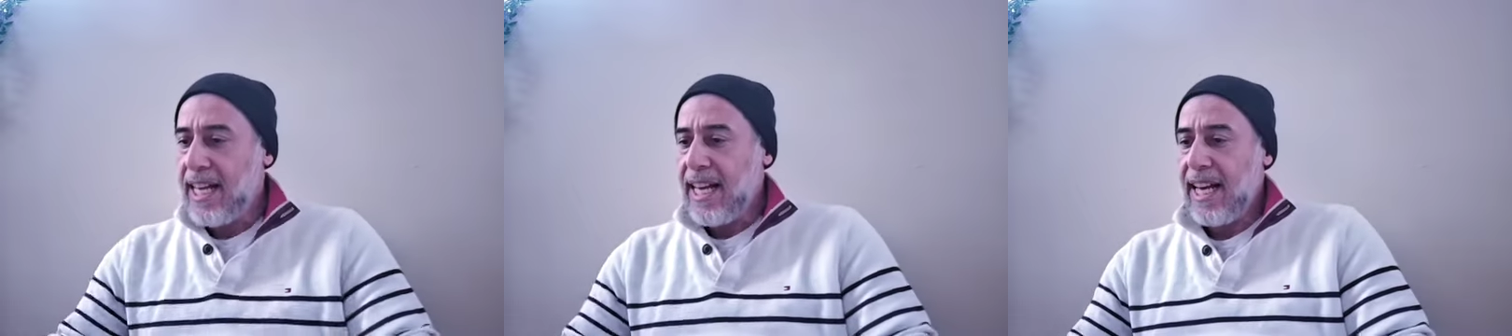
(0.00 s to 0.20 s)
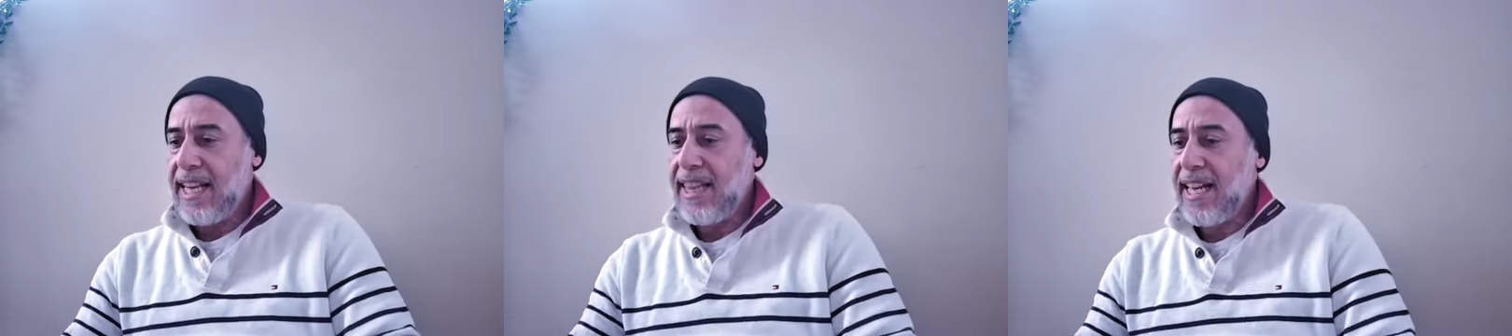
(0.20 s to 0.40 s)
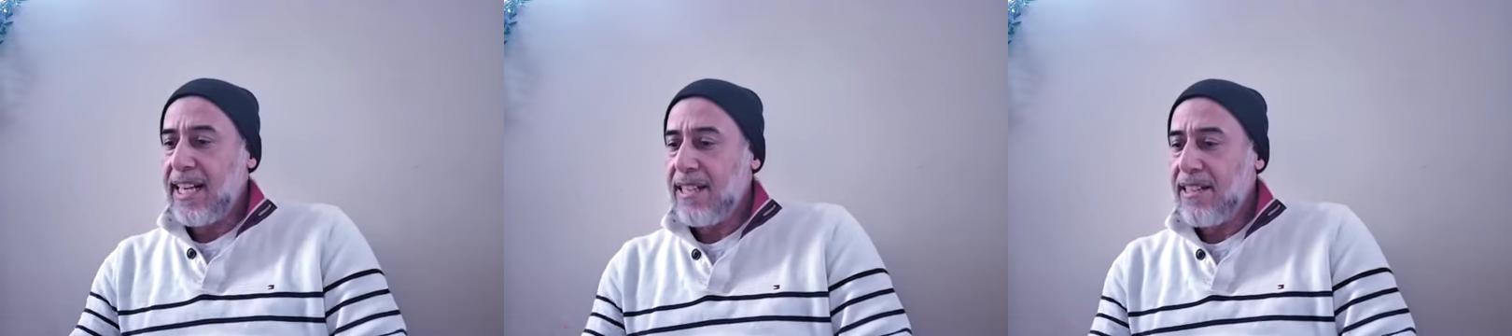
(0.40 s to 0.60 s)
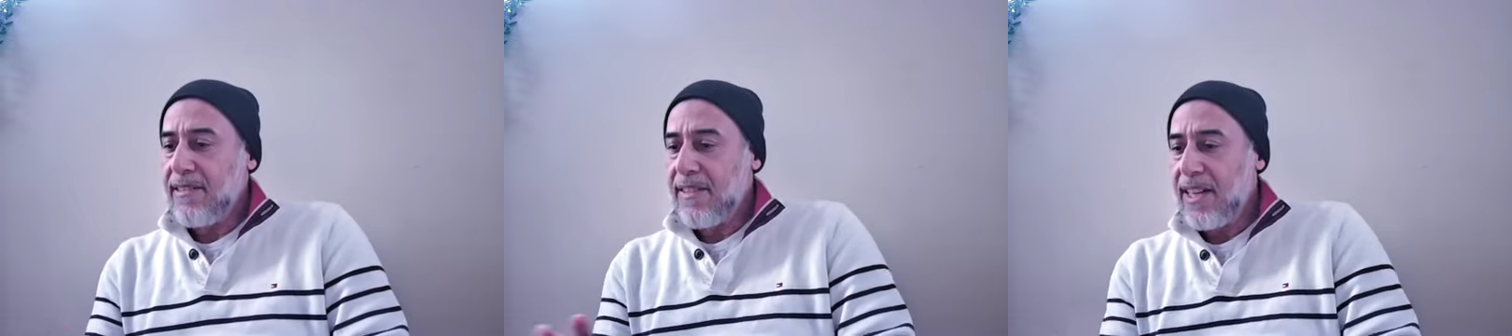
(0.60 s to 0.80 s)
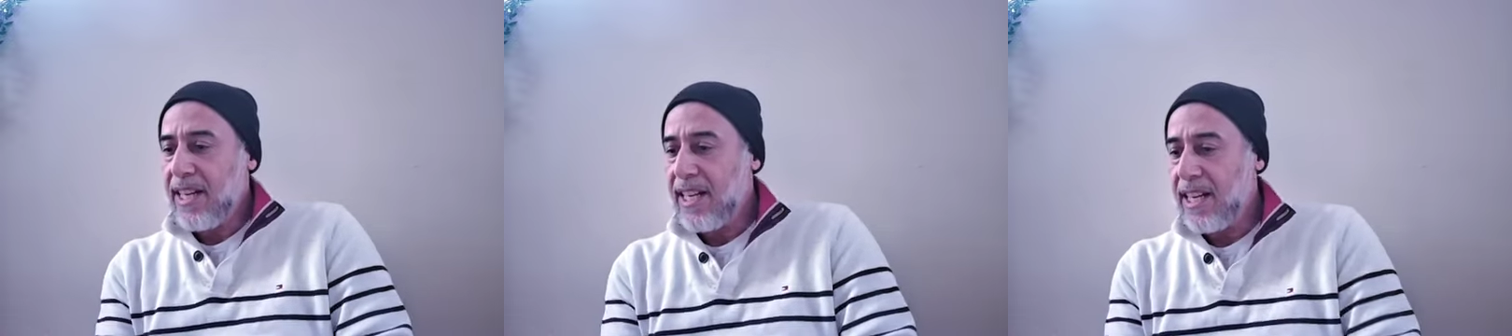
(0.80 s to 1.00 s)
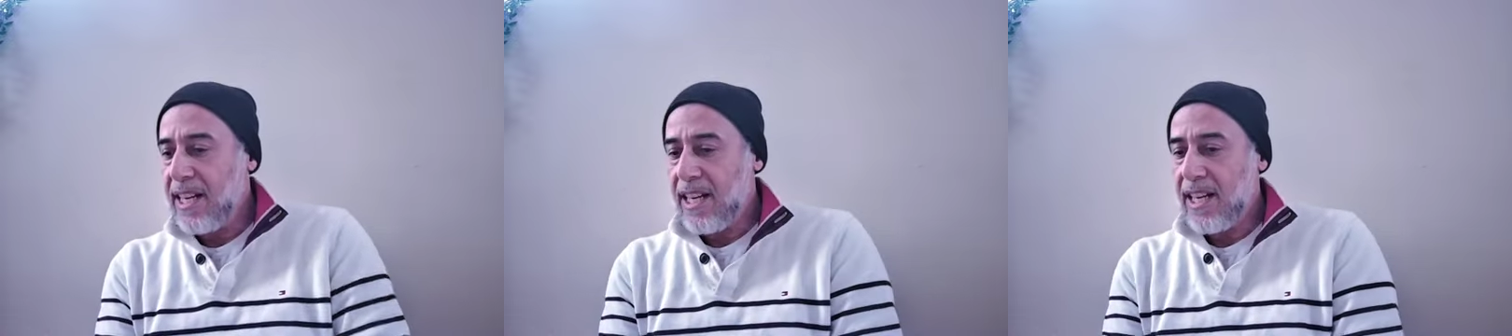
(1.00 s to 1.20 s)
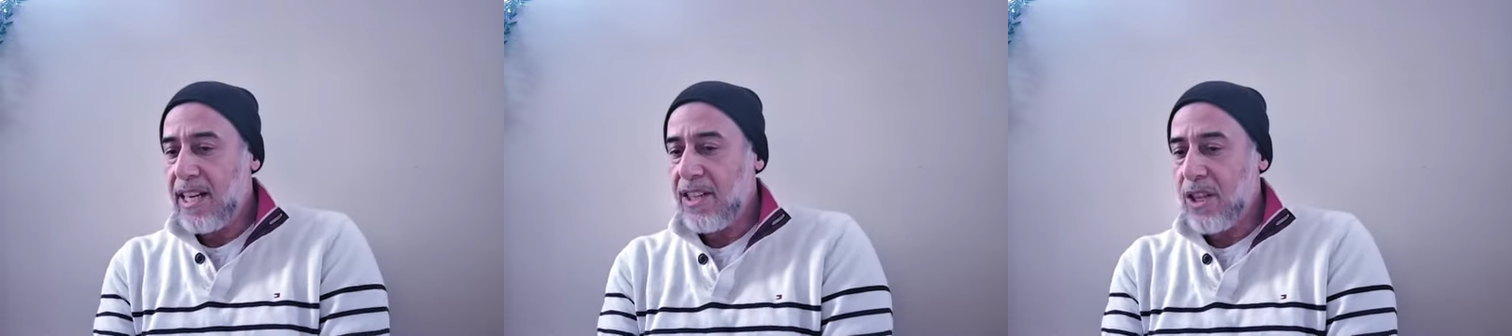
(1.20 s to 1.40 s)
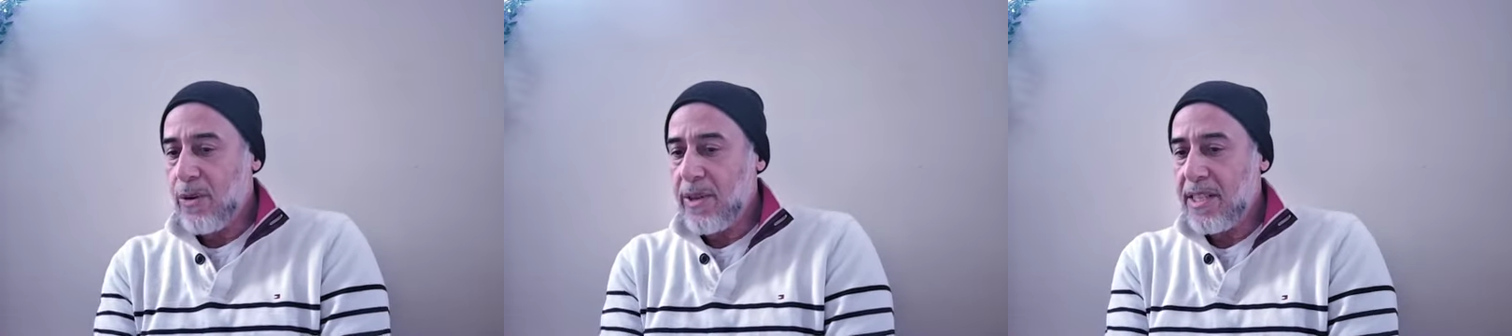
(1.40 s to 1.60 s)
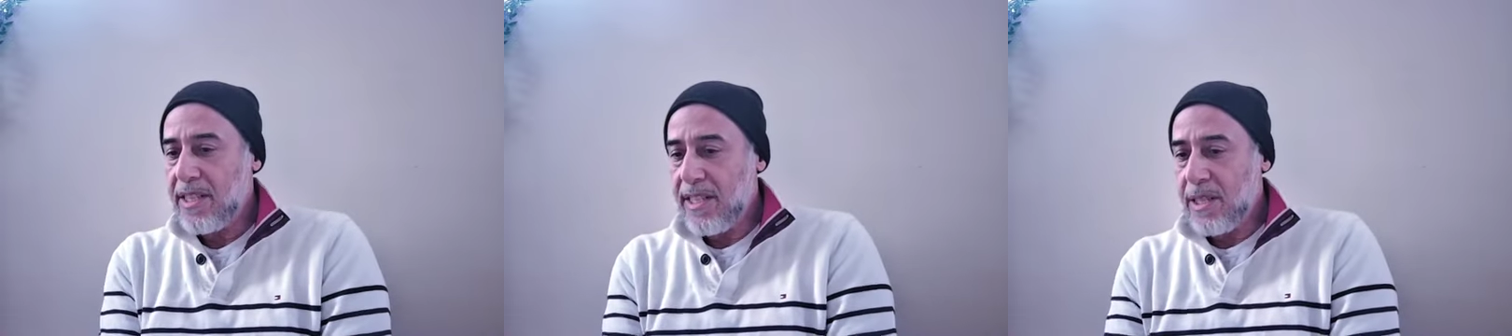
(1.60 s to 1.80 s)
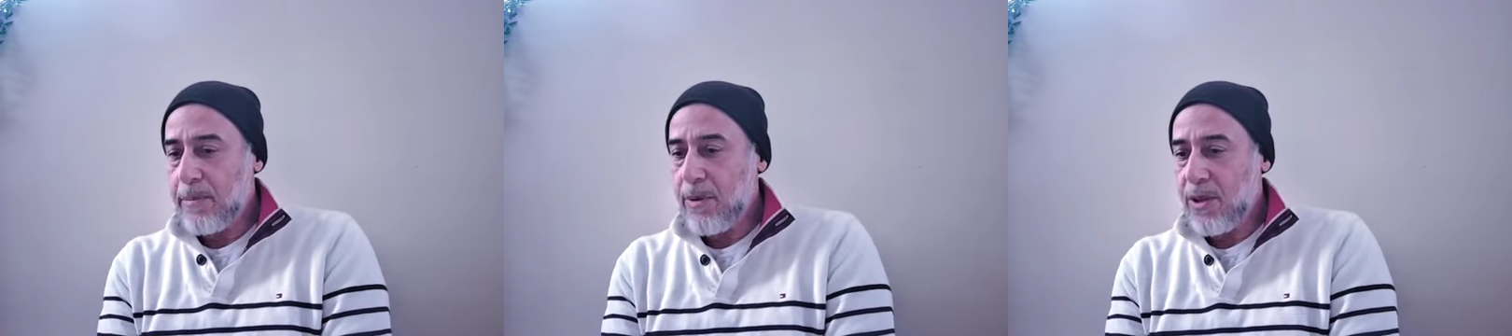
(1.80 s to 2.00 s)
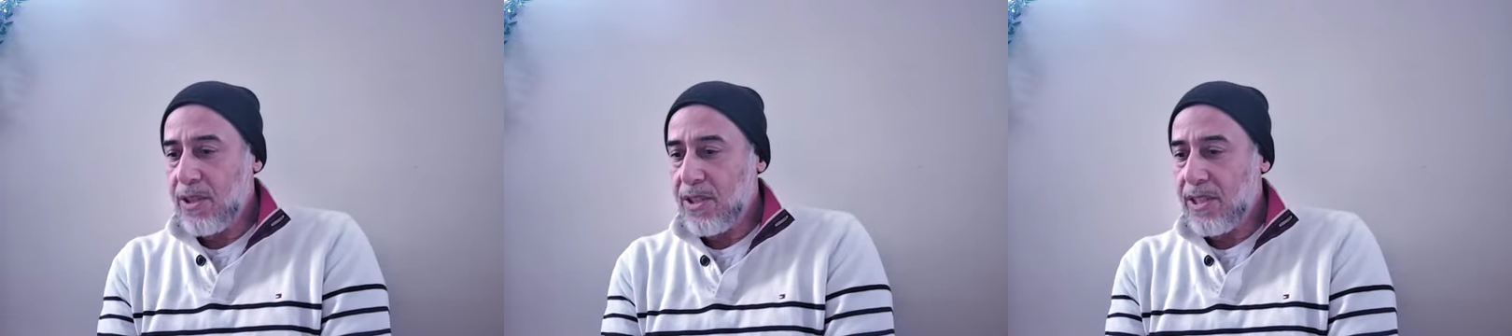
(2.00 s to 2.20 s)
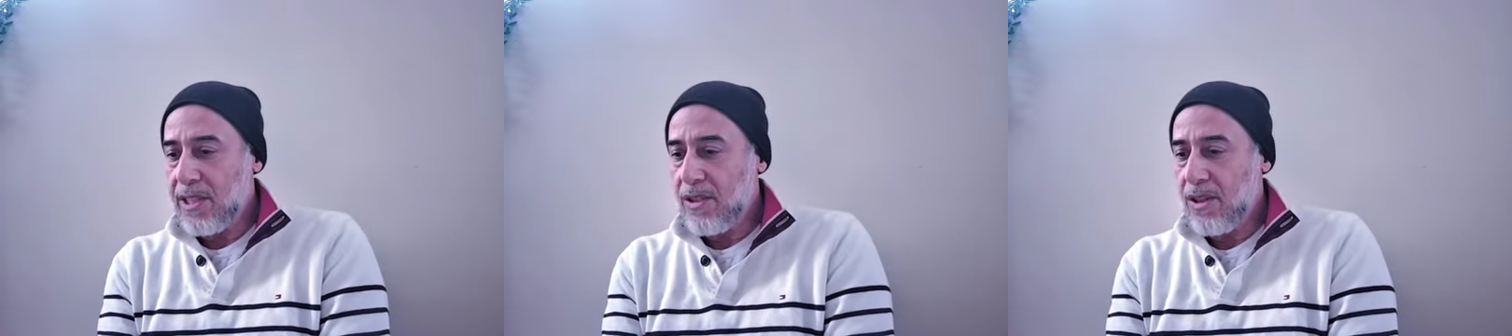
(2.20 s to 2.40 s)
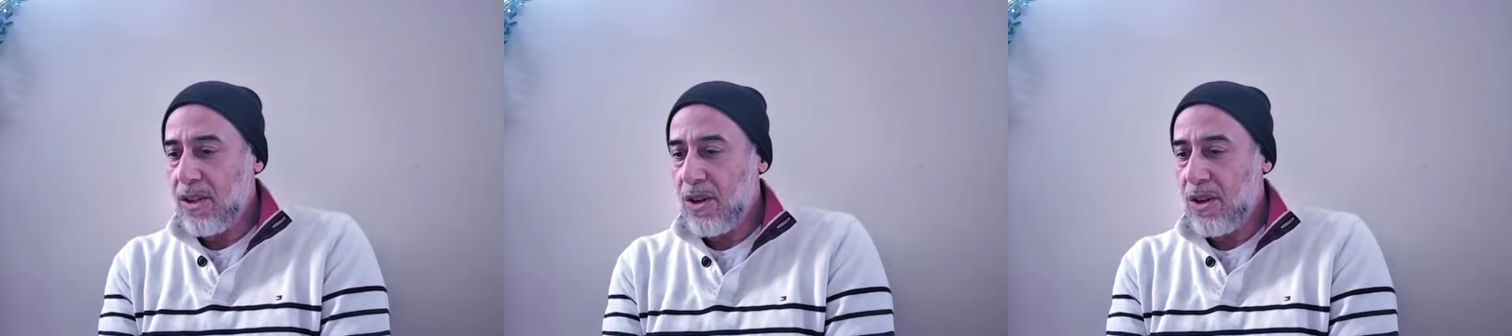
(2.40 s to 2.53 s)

And then there is this person,